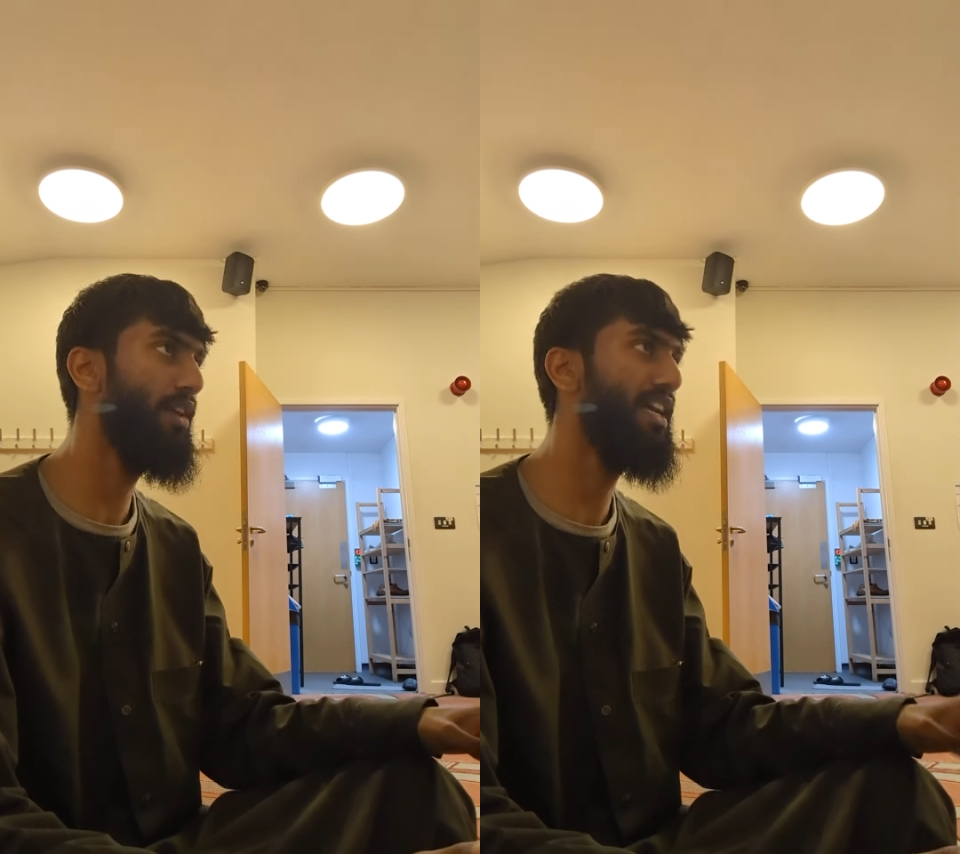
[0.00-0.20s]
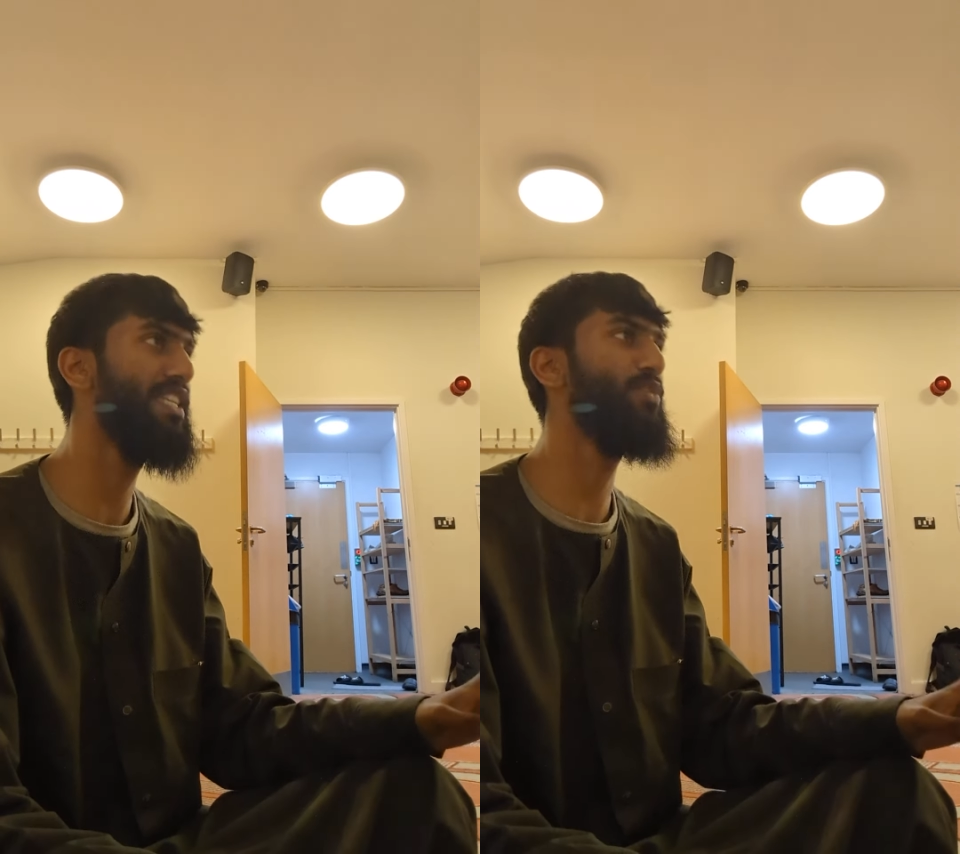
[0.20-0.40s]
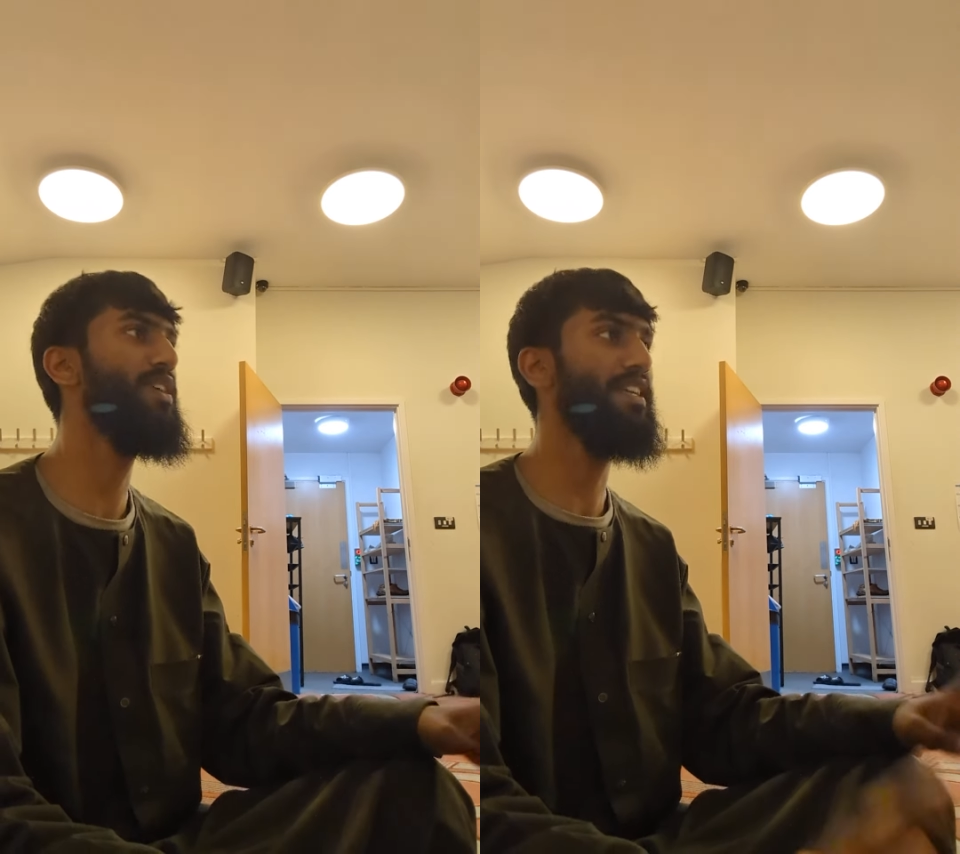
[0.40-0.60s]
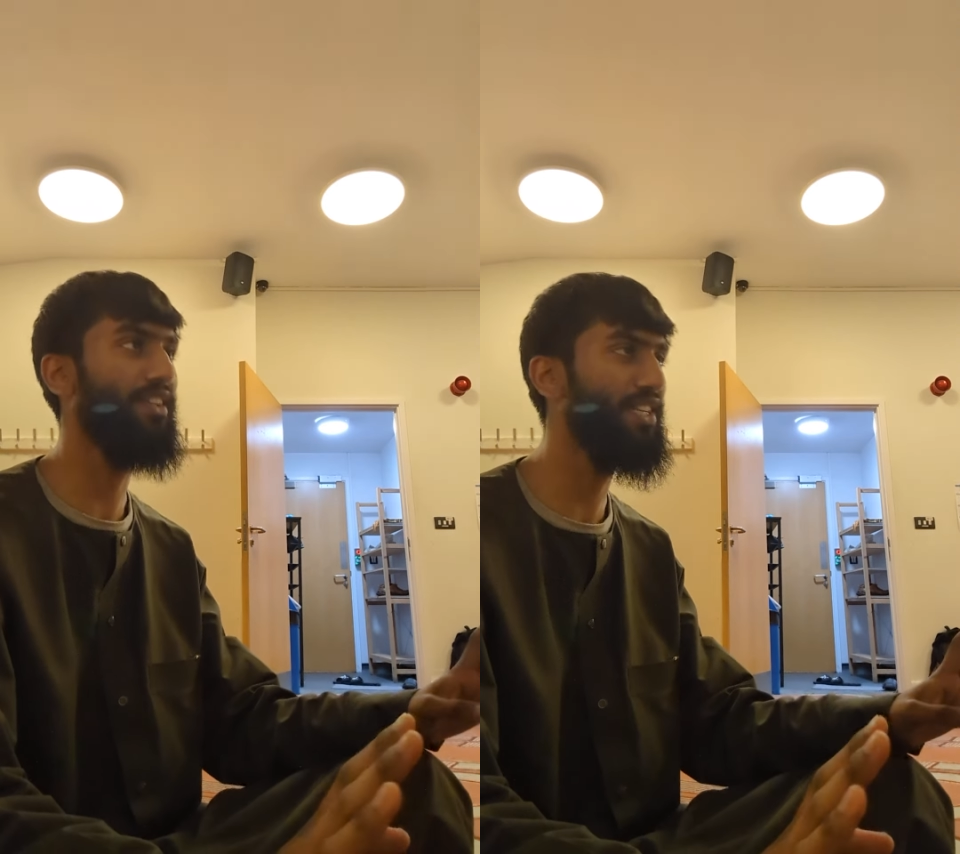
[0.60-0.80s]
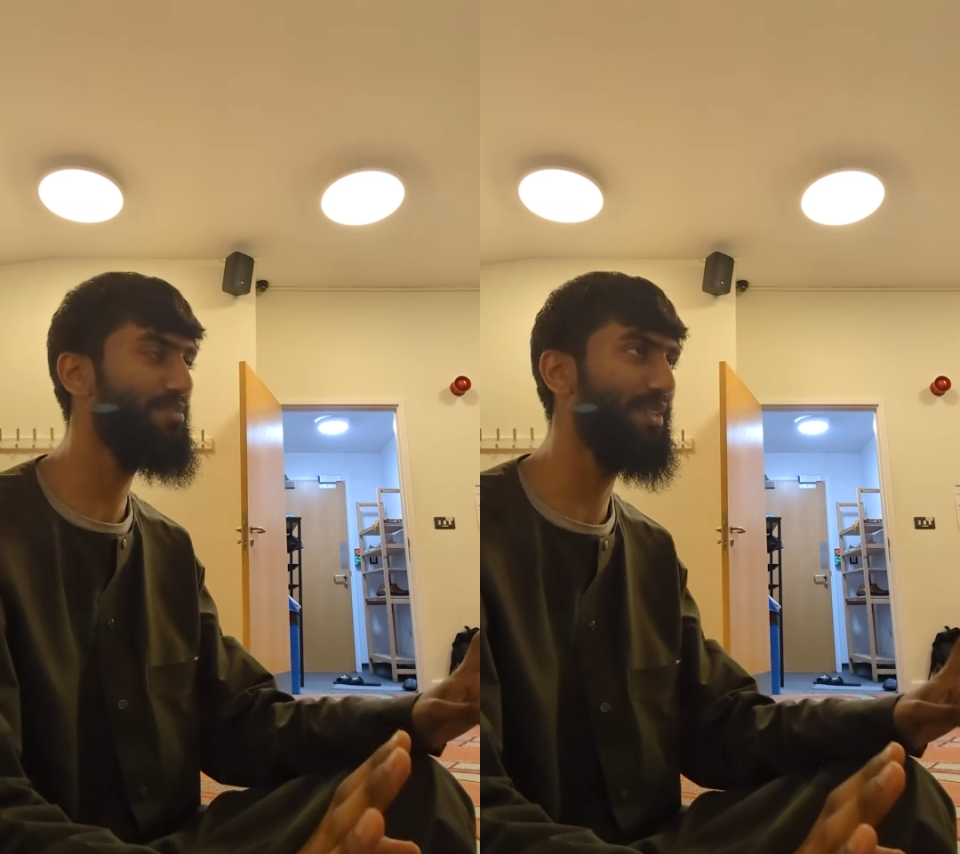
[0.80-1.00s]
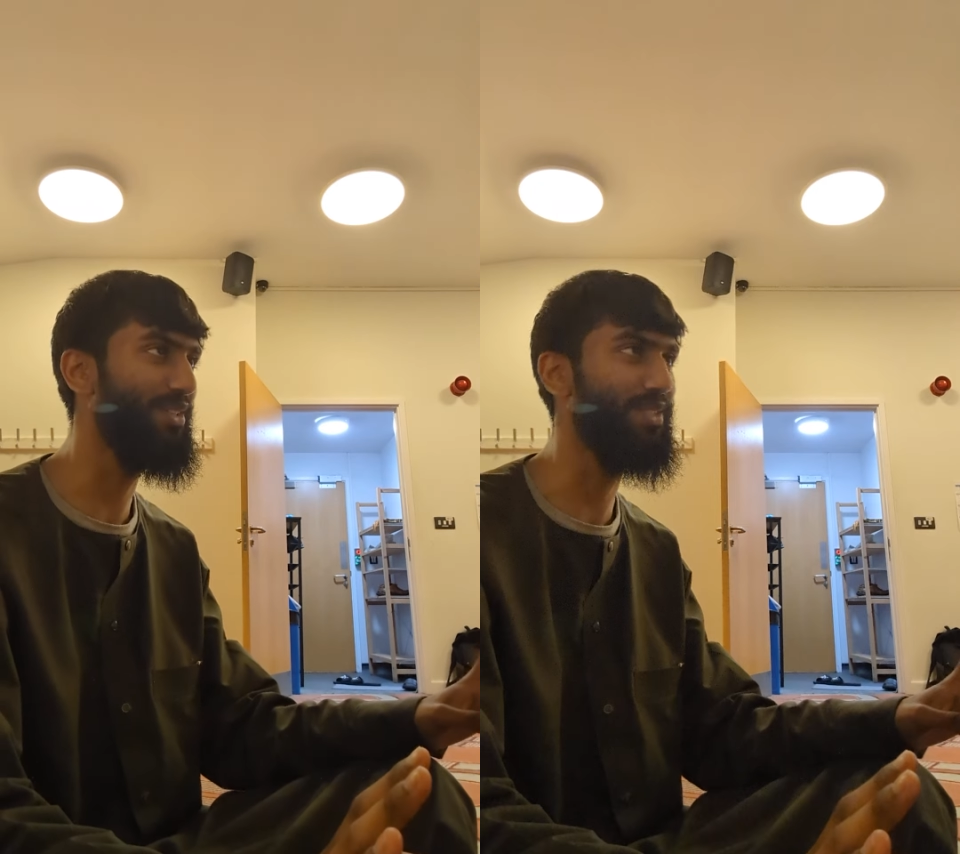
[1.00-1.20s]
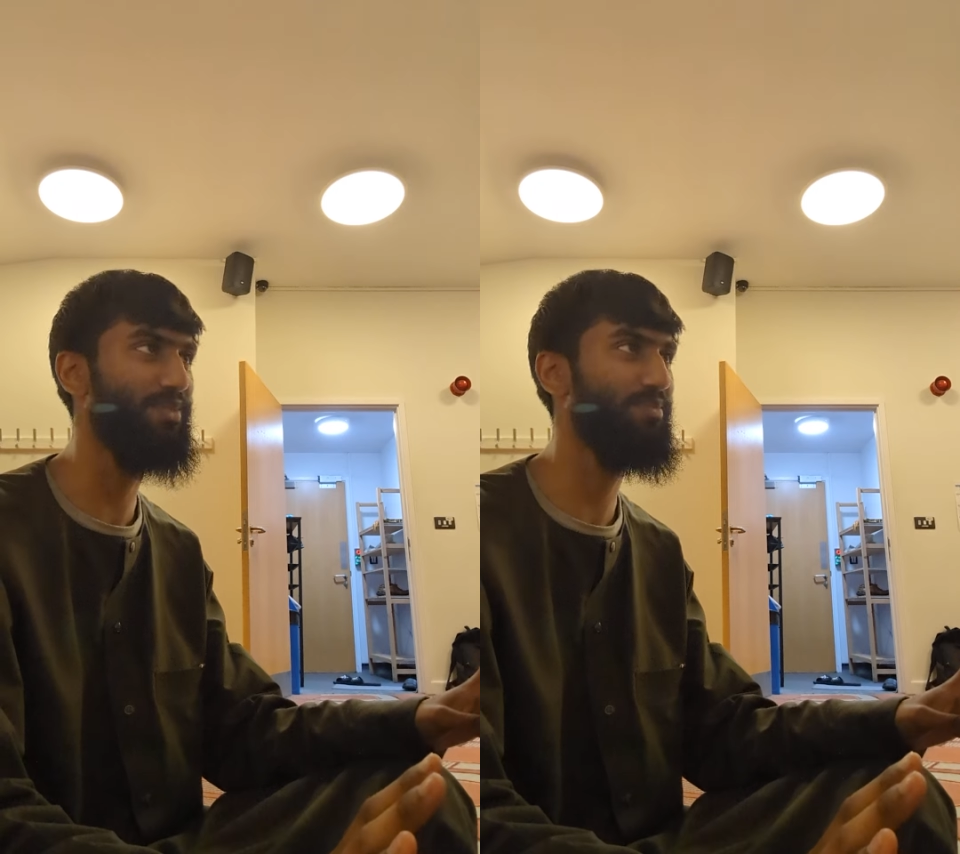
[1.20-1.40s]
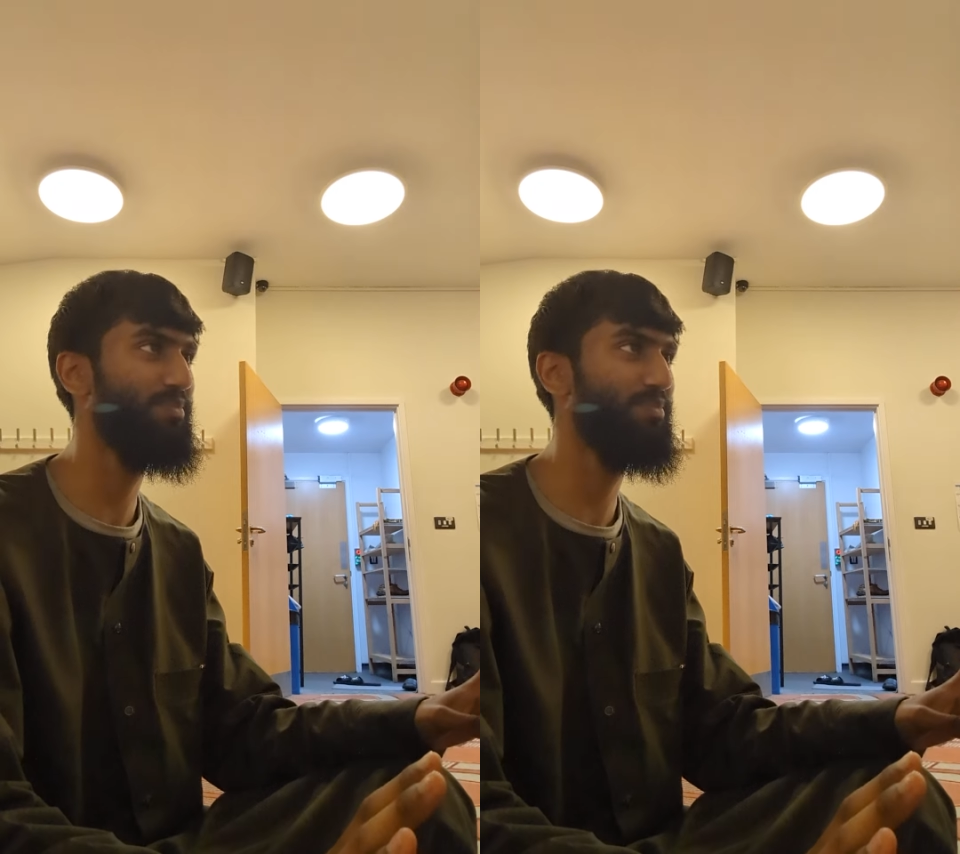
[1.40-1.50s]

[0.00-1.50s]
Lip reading: as we're English speakers.